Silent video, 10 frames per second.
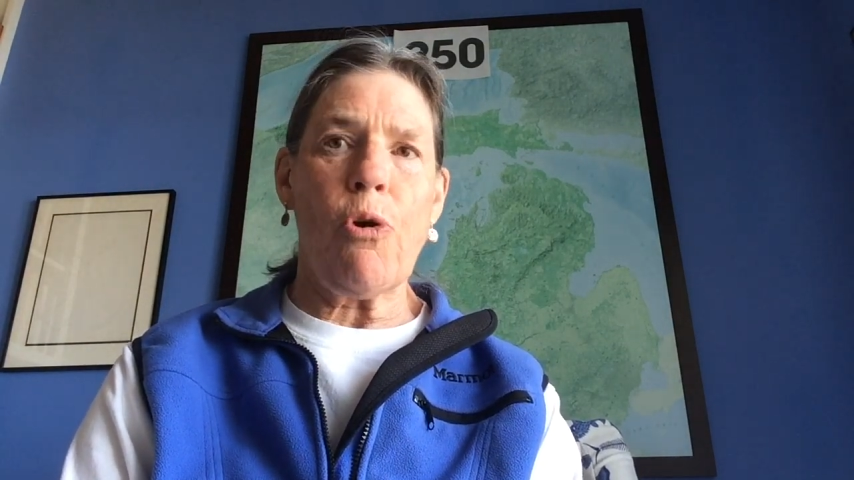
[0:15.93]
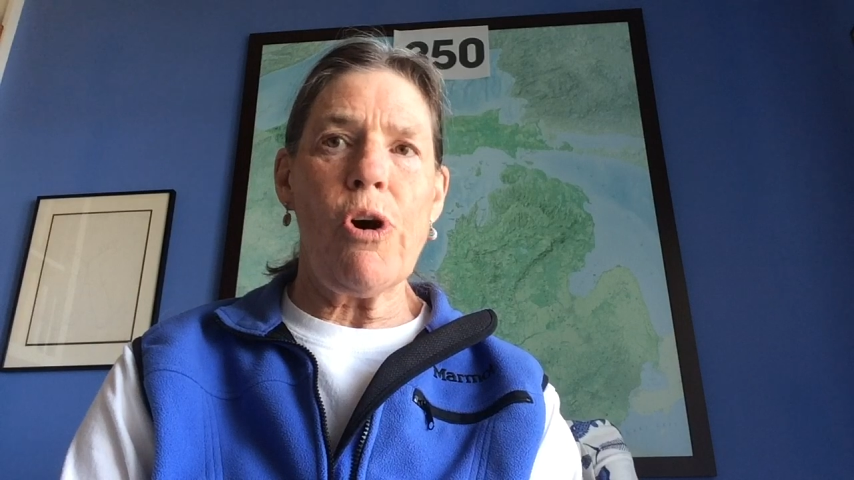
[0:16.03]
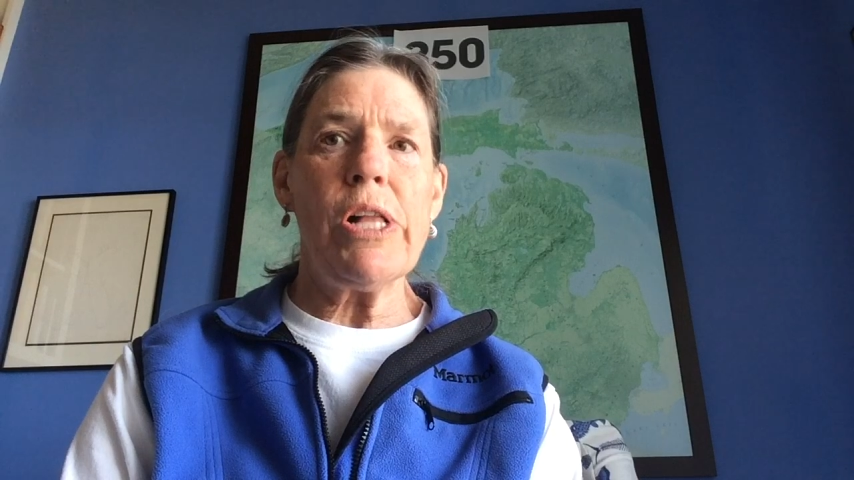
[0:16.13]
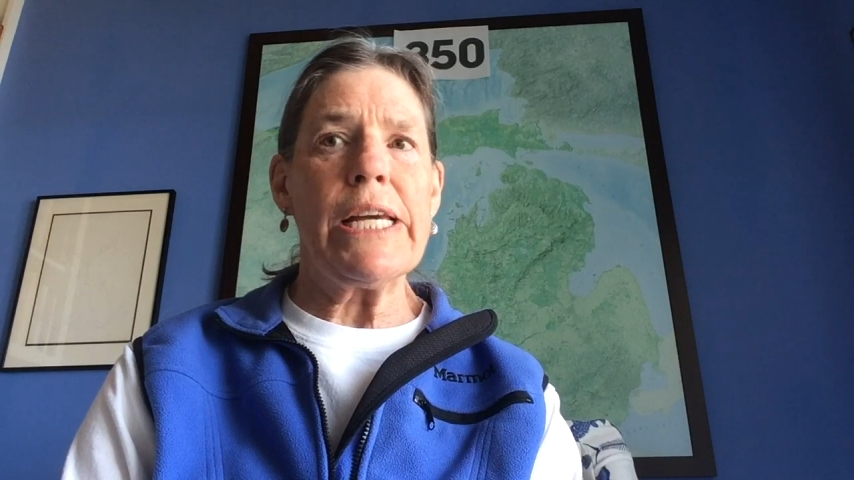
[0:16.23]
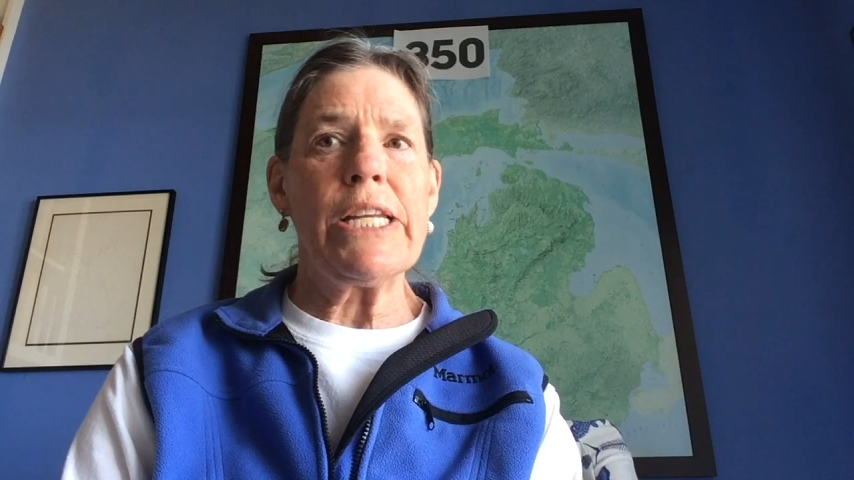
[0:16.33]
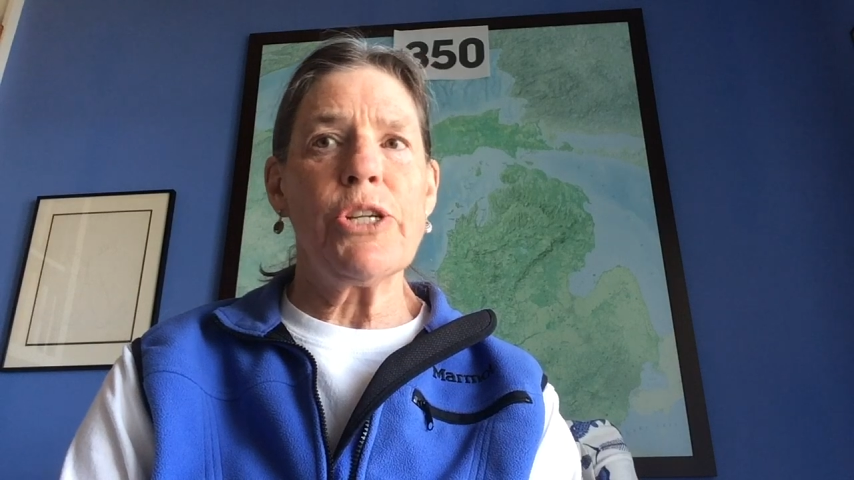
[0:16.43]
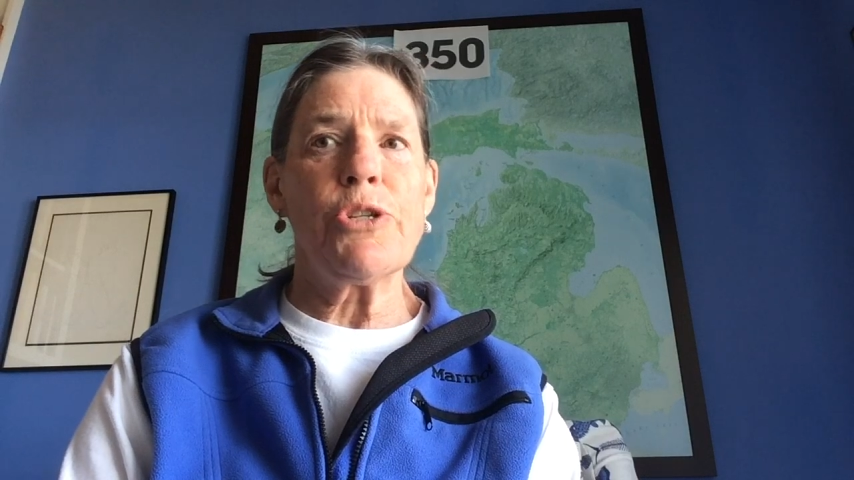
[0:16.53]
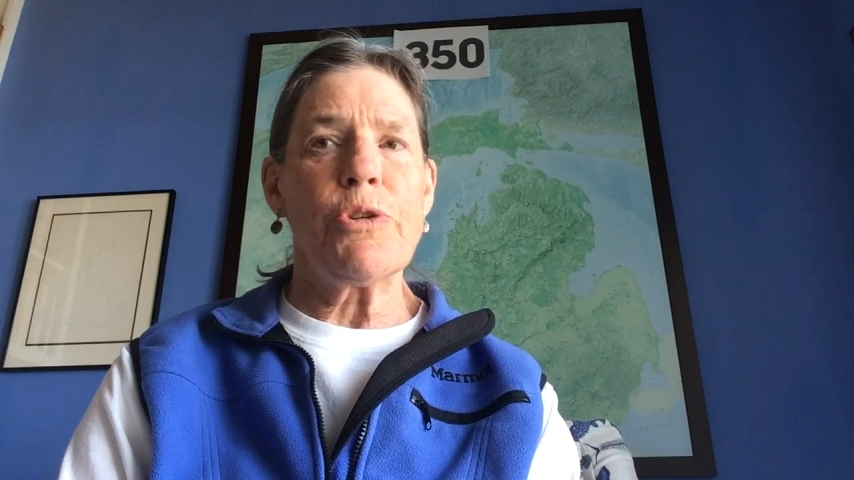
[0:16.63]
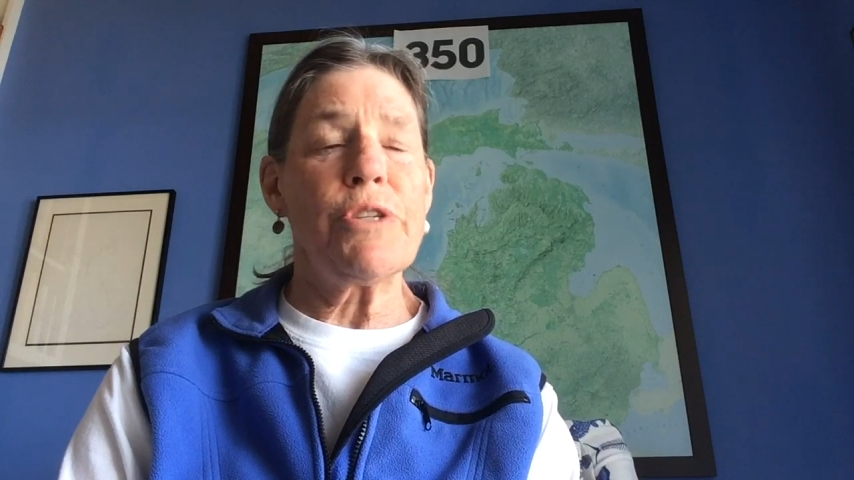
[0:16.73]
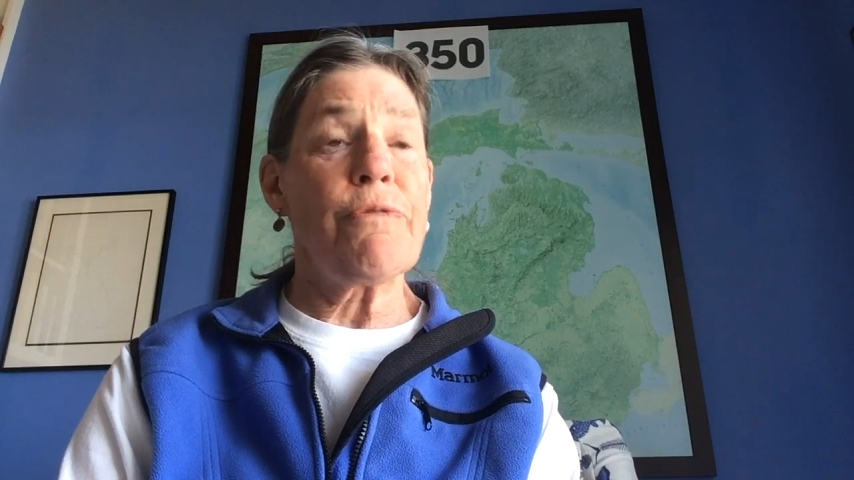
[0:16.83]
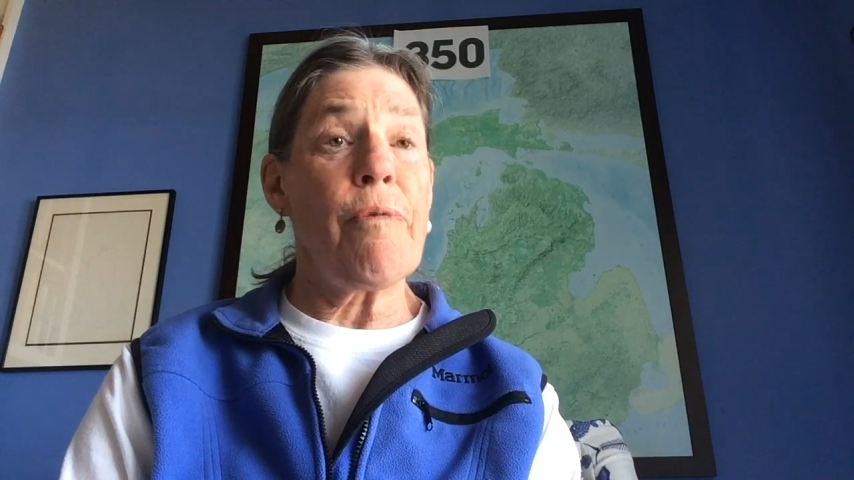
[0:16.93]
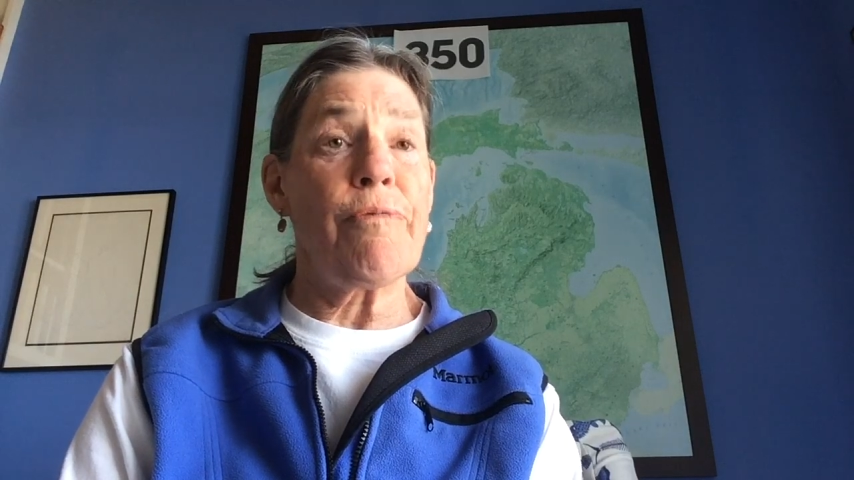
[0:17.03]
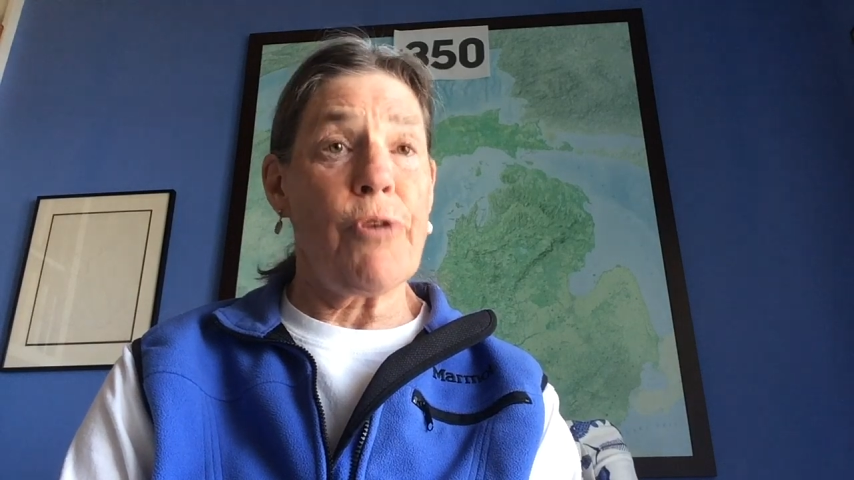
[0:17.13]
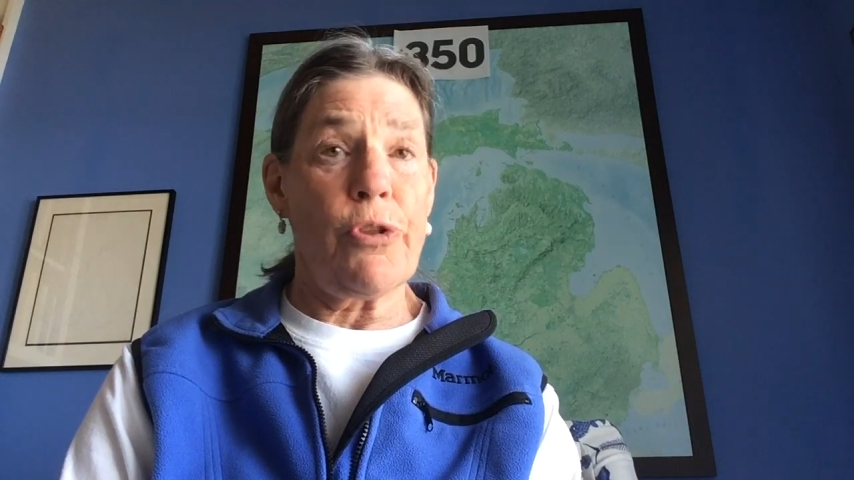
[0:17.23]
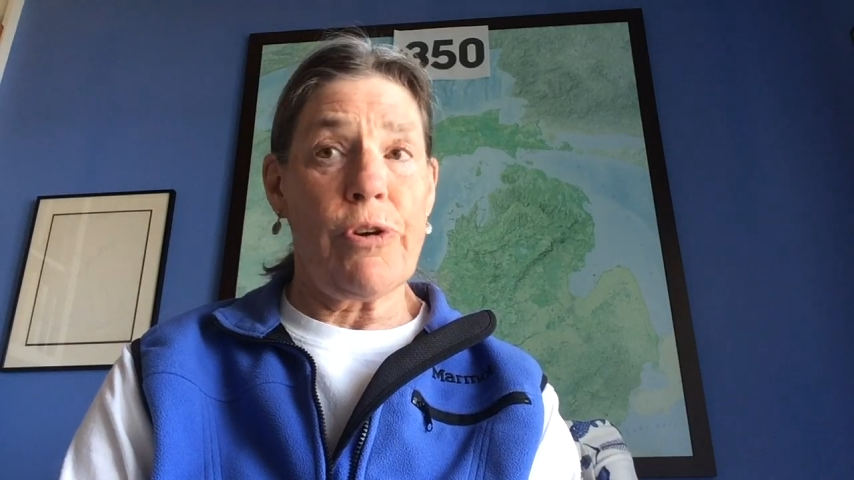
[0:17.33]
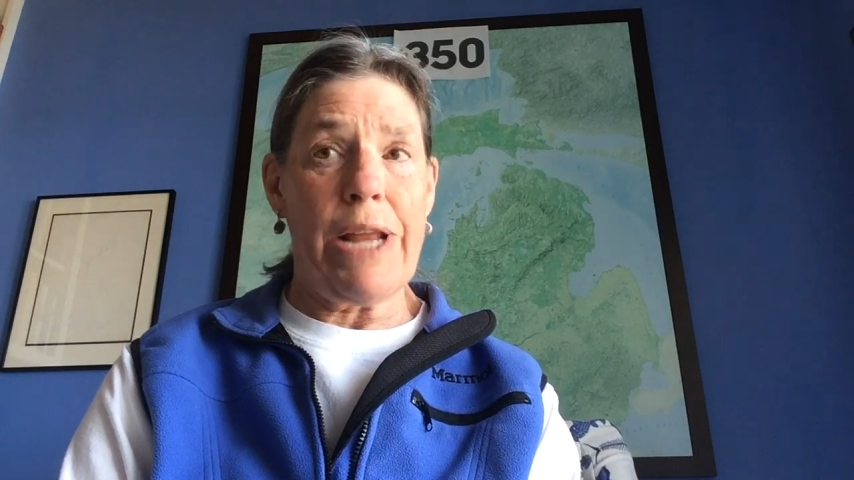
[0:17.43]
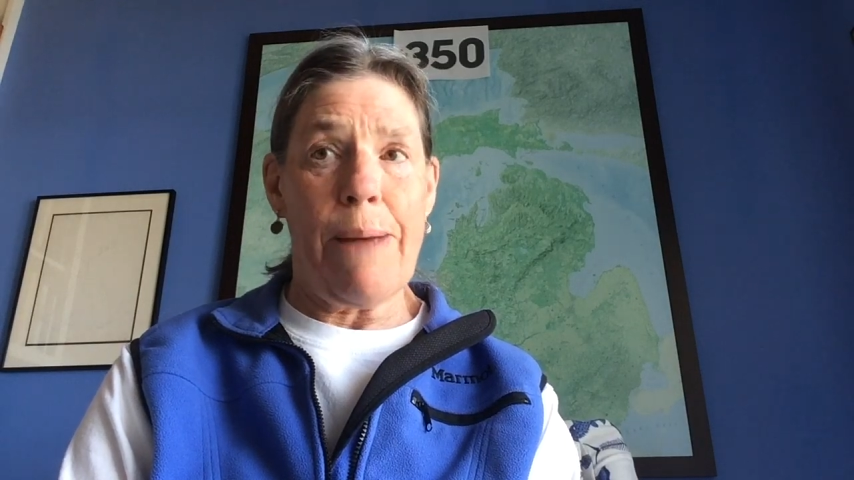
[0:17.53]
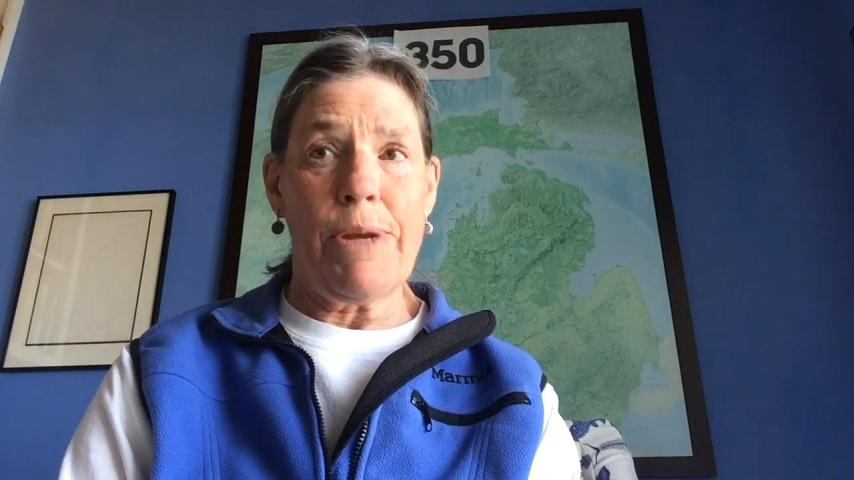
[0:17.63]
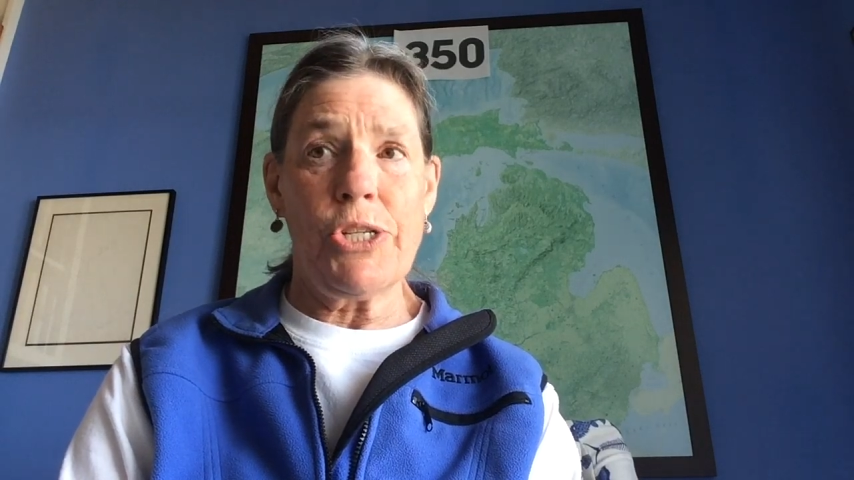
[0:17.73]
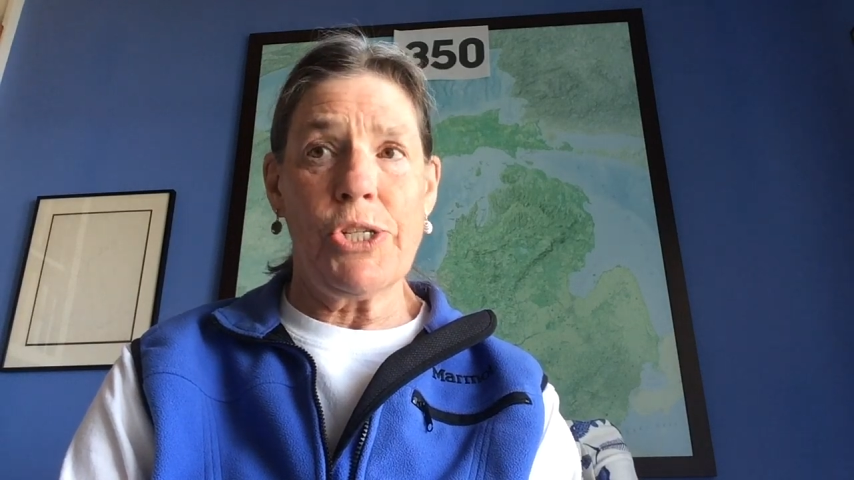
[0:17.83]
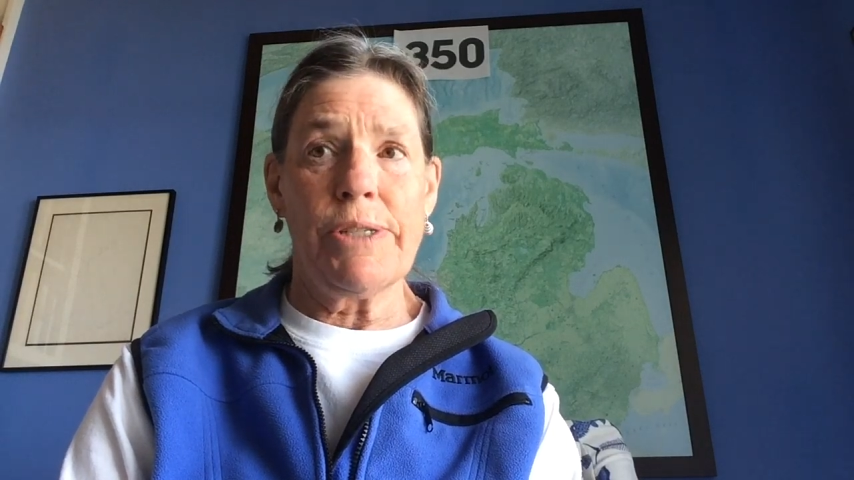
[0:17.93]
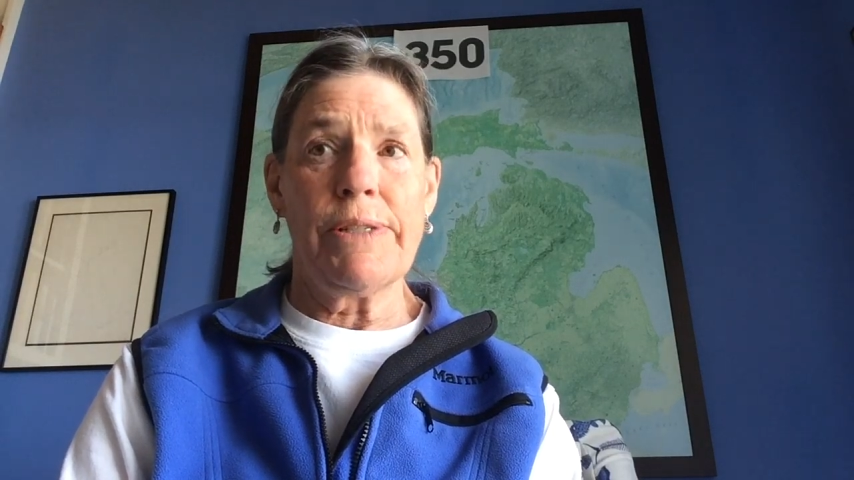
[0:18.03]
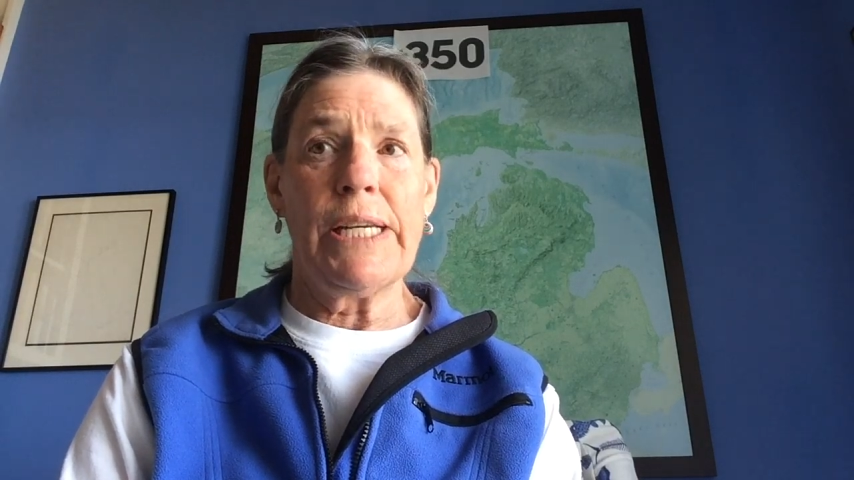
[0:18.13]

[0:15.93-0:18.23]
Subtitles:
oil industries from further damage,